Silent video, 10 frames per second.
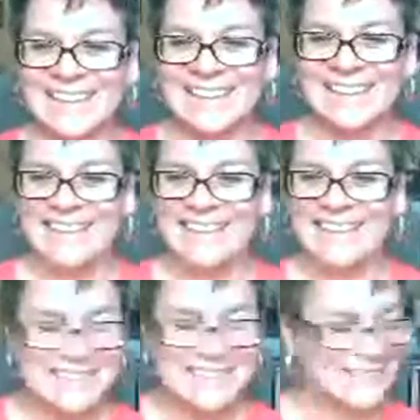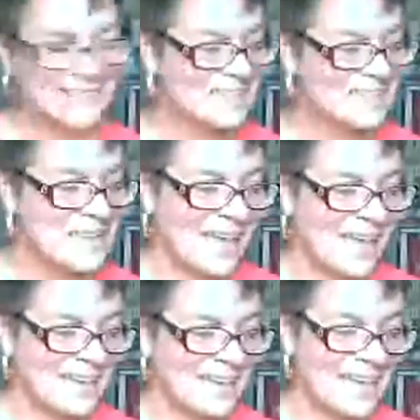Yes.
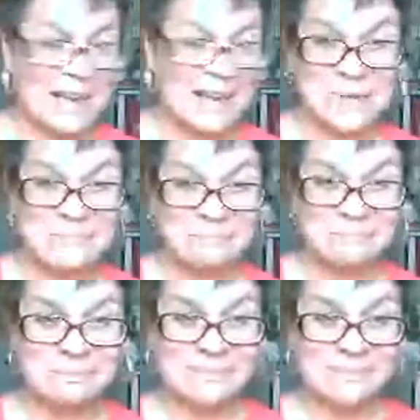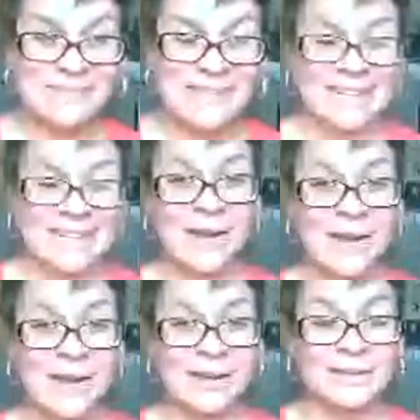Now, let's
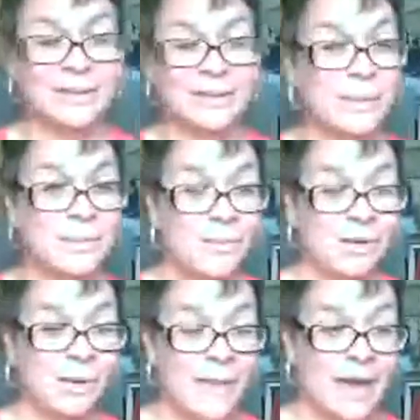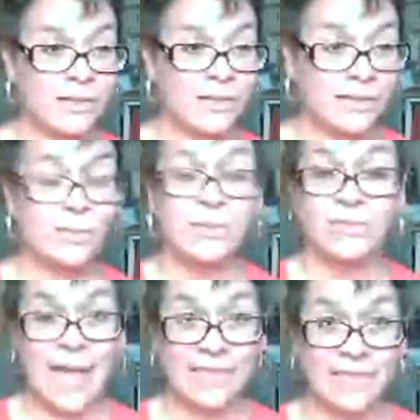talk a little bit more about, so we've
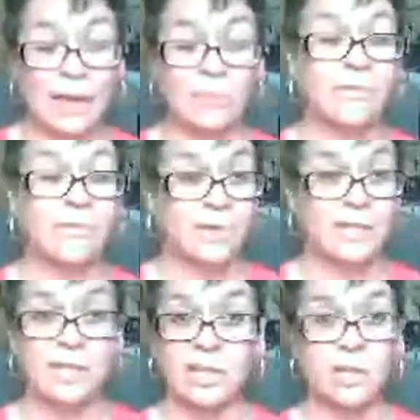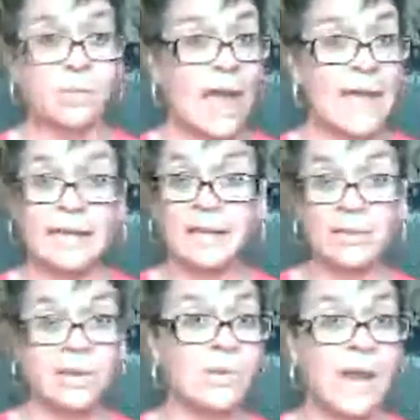got that. We've addressed it. You're writing.
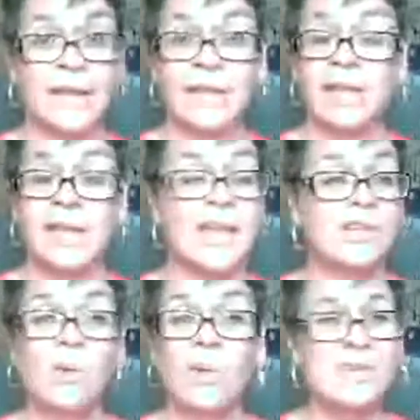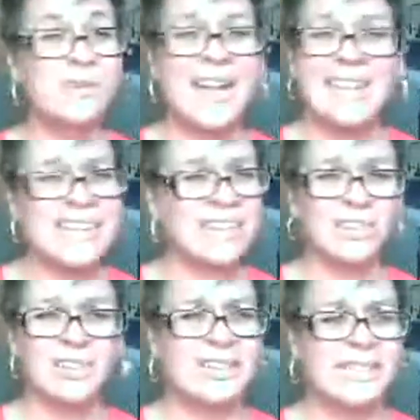And I don't want you editing
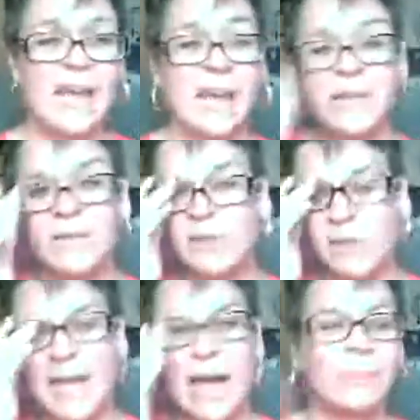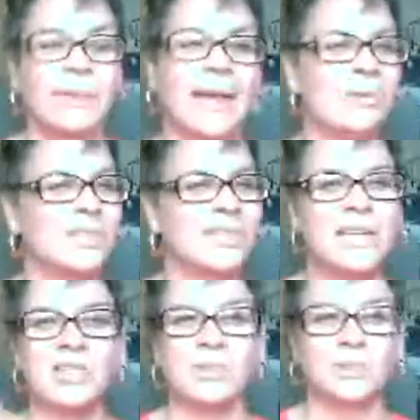during this time. If you can help it, I would say
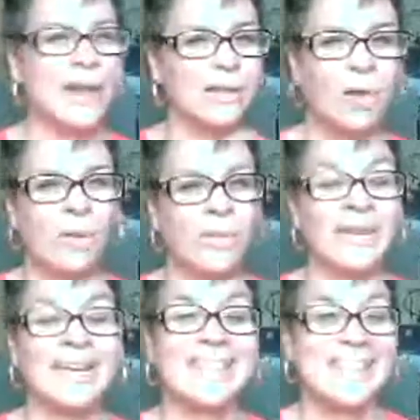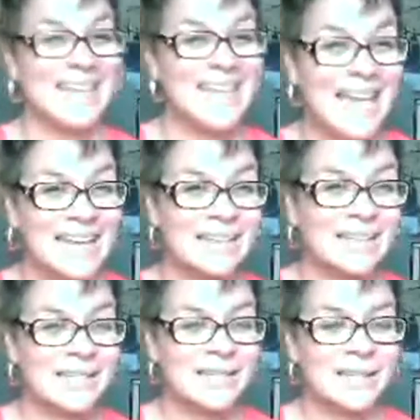just write the whole thing and then edit
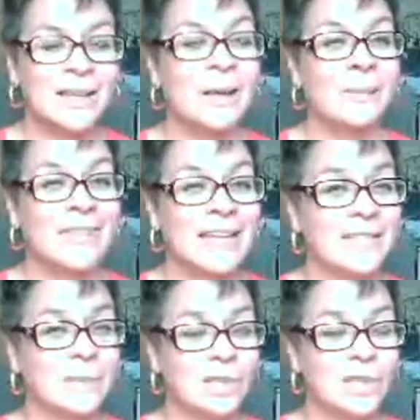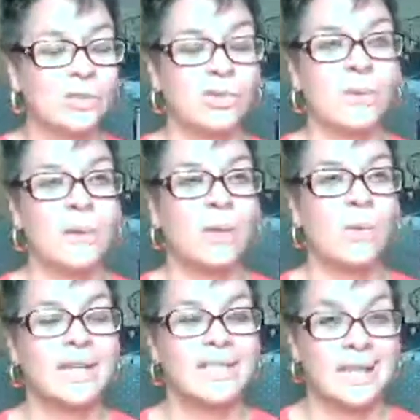it. But that's up to you. You might want
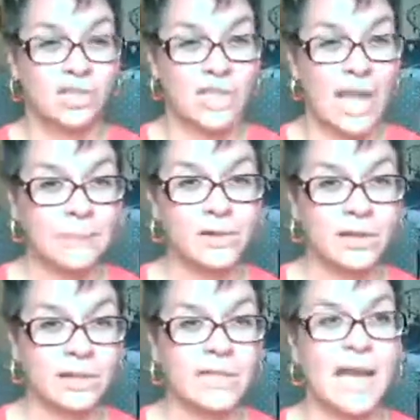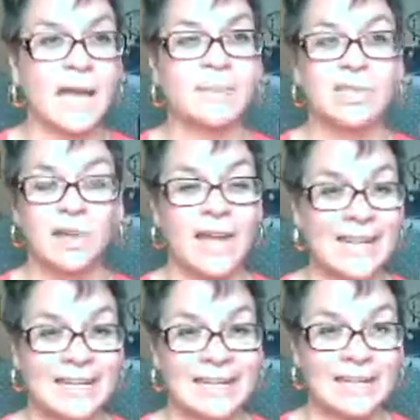to take a chapter at a time and start
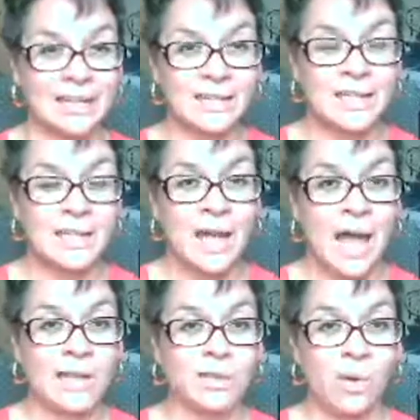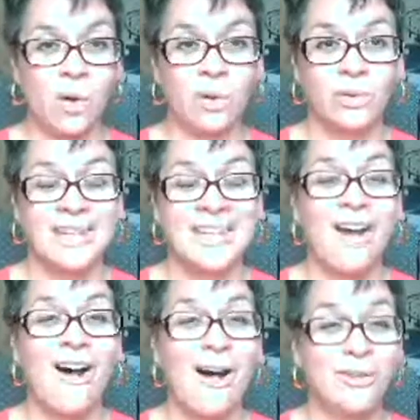editing it on your own.
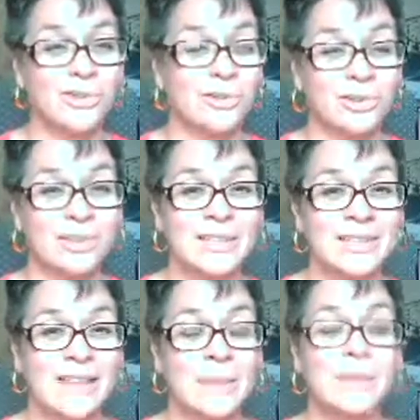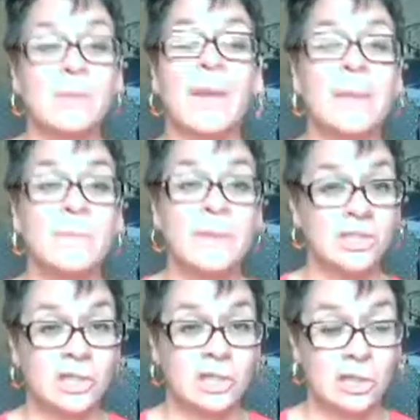Also, during this time, you might be
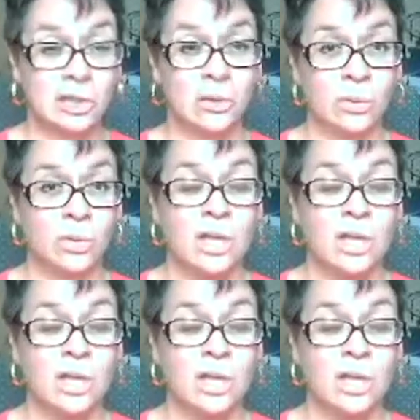pitching to